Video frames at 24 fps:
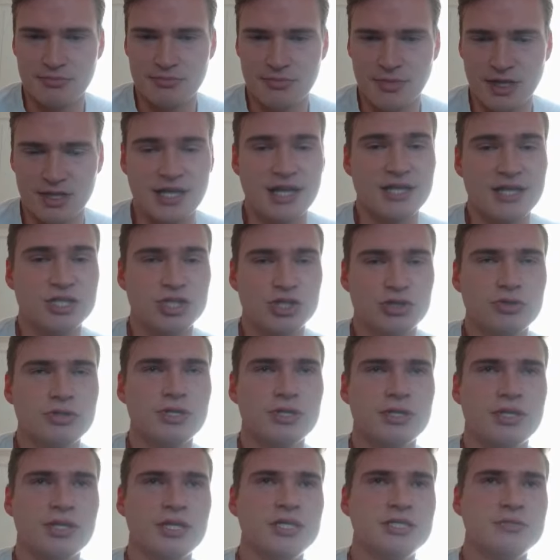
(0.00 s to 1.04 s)
It should
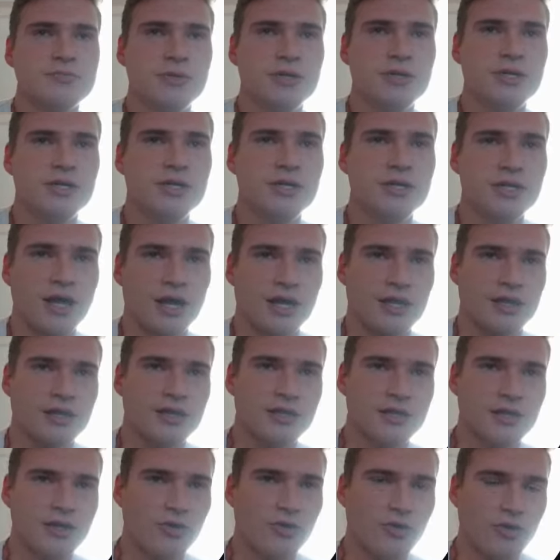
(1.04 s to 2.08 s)
at least be like
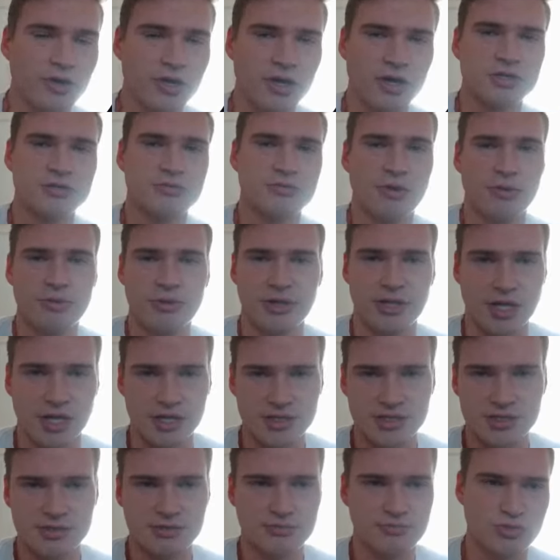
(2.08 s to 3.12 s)
the audio is probably
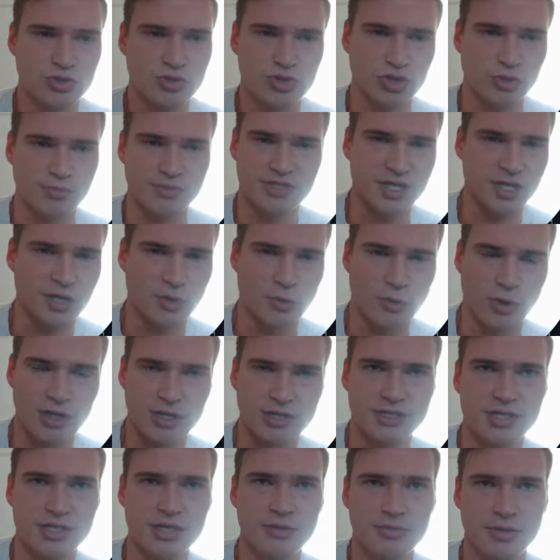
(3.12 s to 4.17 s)
not top tier
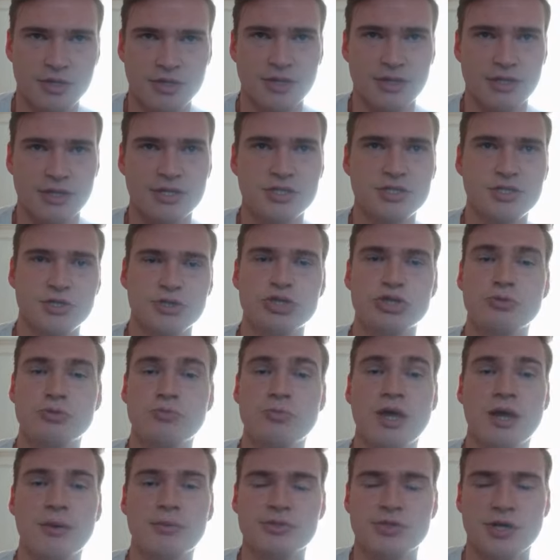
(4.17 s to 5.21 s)
quality, but at least you should
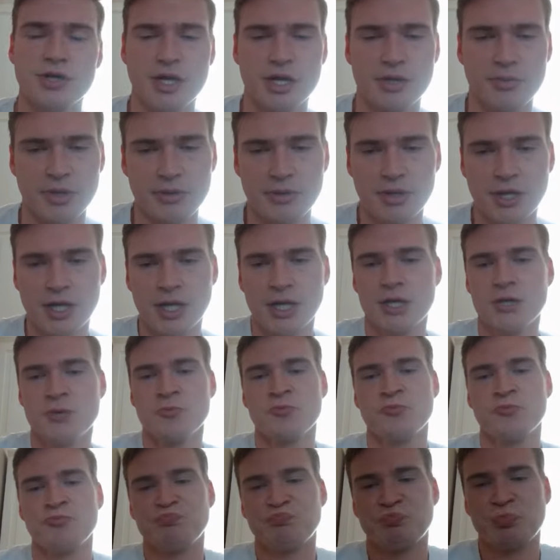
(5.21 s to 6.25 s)
be able to hear me.
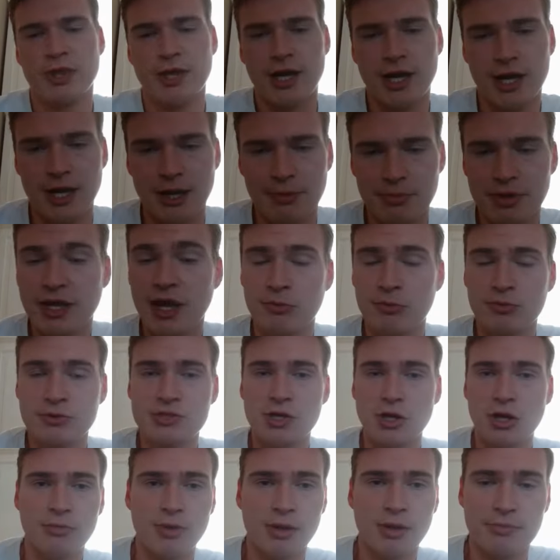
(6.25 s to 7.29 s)
But yeah, we'll
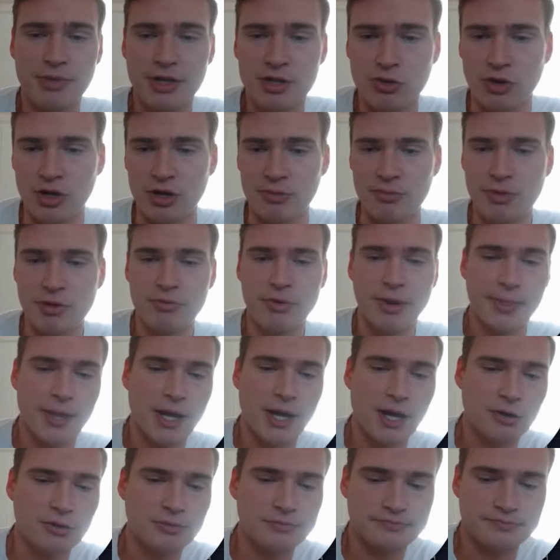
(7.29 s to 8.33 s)
talk about Bitcoin. I mean, right
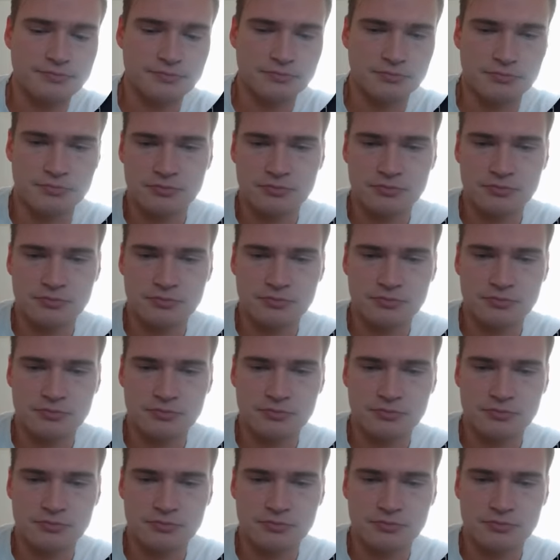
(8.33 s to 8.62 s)
now,